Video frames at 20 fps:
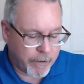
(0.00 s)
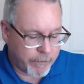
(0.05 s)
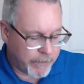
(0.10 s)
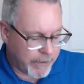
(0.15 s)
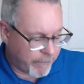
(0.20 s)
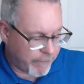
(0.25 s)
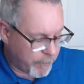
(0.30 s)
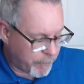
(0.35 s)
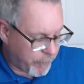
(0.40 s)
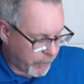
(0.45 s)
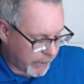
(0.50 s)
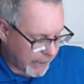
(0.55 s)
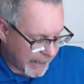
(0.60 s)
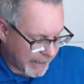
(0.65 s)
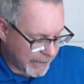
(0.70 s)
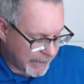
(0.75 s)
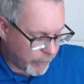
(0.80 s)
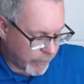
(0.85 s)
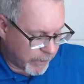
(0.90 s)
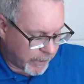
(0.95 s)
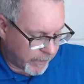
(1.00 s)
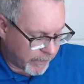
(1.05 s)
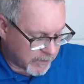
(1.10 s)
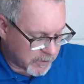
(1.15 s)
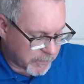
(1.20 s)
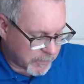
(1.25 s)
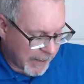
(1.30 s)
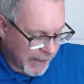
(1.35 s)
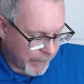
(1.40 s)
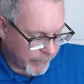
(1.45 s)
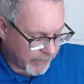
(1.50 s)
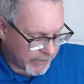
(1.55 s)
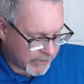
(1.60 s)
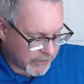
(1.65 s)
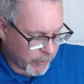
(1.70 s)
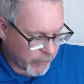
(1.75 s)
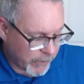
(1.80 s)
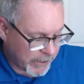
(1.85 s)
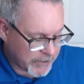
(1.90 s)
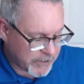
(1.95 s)
never put anyone on the spot with this
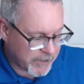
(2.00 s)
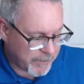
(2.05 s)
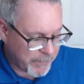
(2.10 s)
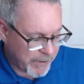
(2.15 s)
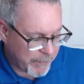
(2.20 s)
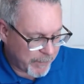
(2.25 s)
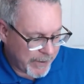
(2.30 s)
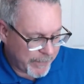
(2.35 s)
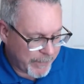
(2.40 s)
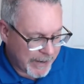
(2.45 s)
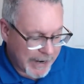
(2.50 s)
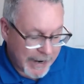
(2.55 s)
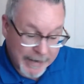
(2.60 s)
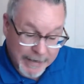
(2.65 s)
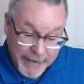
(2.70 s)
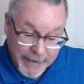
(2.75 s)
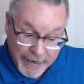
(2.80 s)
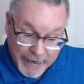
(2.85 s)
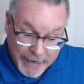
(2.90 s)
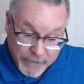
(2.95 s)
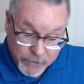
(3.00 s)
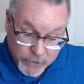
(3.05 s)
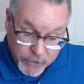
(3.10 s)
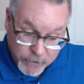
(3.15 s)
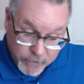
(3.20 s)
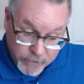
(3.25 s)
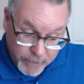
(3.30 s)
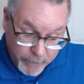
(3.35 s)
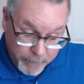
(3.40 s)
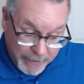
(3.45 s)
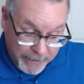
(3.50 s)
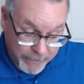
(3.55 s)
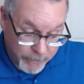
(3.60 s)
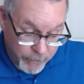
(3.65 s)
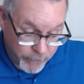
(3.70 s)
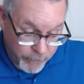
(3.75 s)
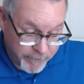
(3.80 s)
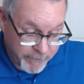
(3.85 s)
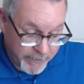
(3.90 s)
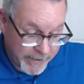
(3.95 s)
question, but maybe I can ask about
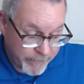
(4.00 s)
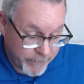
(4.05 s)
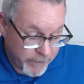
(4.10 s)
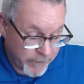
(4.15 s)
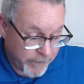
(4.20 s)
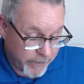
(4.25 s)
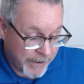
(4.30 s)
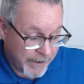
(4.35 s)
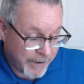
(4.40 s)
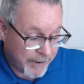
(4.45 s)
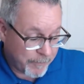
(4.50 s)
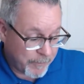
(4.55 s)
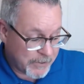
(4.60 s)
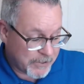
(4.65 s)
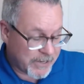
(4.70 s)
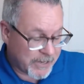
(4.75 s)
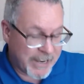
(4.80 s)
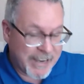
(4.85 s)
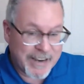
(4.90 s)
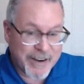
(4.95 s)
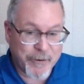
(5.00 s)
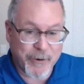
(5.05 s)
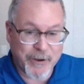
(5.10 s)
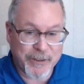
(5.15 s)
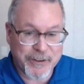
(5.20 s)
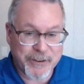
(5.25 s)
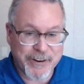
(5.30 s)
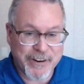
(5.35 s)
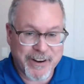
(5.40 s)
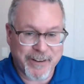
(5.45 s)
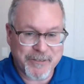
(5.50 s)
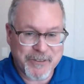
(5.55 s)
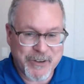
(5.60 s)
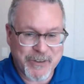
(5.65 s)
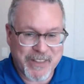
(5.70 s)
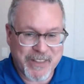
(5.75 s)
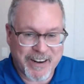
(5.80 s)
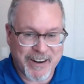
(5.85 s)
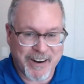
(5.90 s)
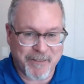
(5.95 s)
your favorite mistake, whether you come do
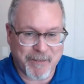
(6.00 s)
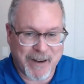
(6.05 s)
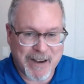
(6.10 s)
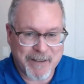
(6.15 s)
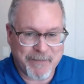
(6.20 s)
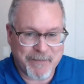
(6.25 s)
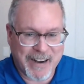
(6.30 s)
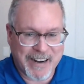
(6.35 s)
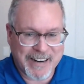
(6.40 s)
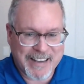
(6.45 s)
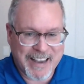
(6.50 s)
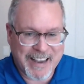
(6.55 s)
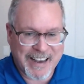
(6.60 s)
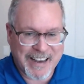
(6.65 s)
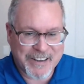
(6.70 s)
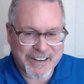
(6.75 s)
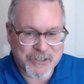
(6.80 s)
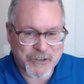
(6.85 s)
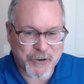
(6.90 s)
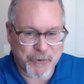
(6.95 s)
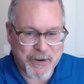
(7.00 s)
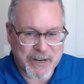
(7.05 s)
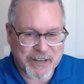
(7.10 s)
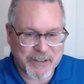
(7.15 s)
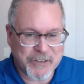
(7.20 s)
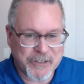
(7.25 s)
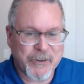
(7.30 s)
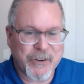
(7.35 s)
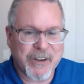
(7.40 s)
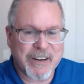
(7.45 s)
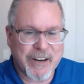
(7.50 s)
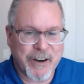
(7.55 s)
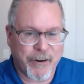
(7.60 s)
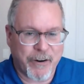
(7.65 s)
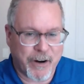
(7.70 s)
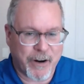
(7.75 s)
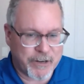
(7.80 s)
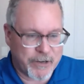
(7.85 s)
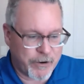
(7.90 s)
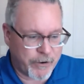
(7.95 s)
that on my podcast or we can do it here
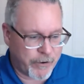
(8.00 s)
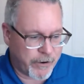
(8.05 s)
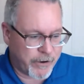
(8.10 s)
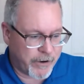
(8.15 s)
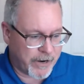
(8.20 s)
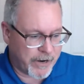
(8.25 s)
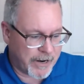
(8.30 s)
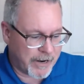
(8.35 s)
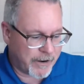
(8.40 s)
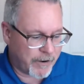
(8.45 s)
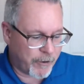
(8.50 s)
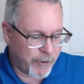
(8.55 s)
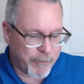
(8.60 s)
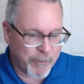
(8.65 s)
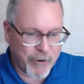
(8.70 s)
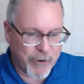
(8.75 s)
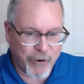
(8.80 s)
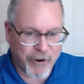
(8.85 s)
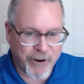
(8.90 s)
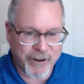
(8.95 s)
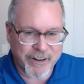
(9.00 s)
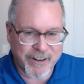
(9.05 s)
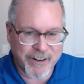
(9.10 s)
on your home court.